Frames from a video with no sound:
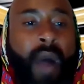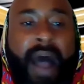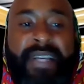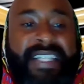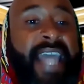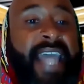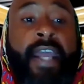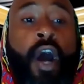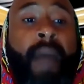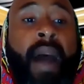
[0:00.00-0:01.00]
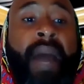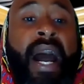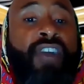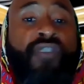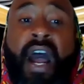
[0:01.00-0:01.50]
I've been steady on my
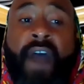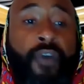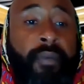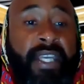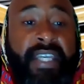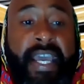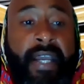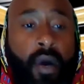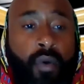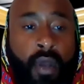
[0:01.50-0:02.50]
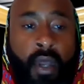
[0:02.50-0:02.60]
mind grind from the get-go.